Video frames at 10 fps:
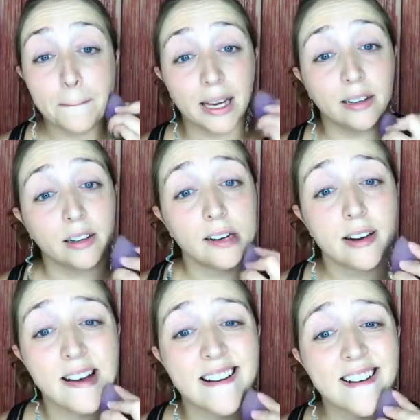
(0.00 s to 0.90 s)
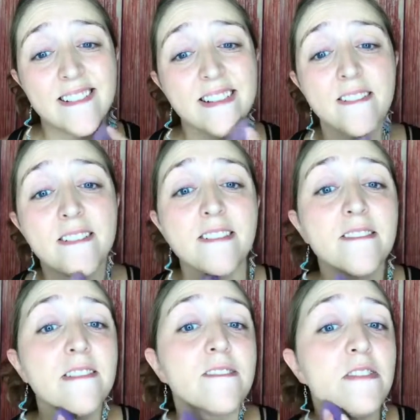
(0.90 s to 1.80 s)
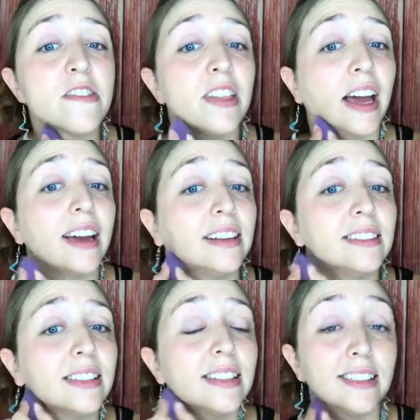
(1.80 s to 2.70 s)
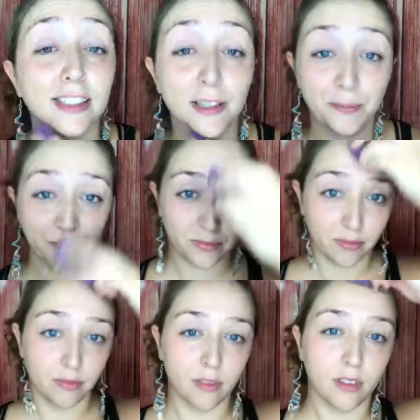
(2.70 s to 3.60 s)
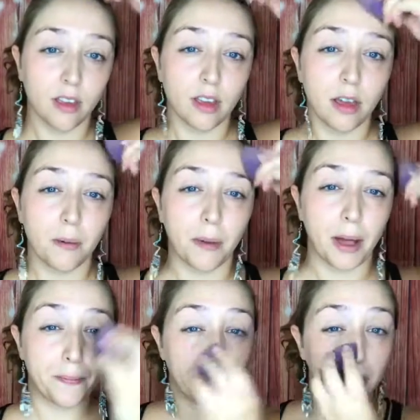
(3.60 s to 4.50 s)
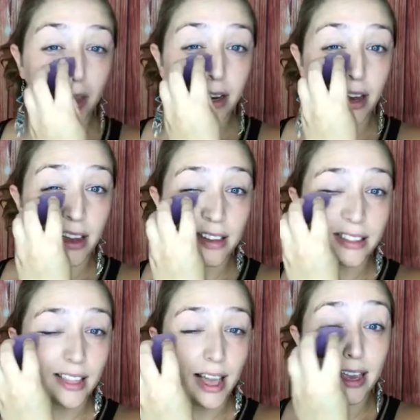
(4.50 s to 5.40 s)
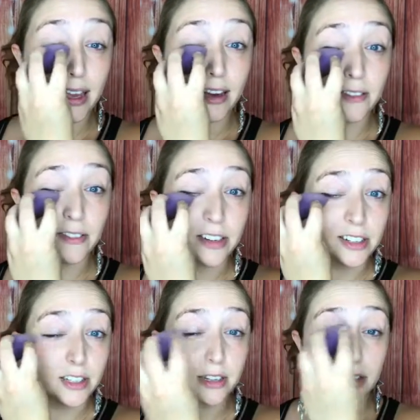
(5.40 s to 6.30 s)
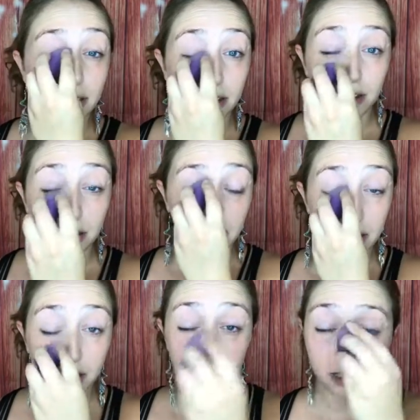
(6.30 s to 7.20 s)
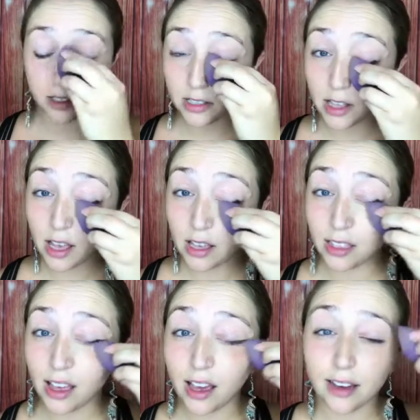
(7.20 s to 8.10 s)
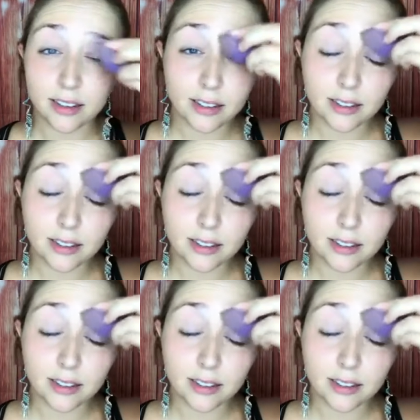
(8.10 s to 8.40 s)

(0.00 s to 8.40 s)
better for that instance. But nice light coverage, just like that.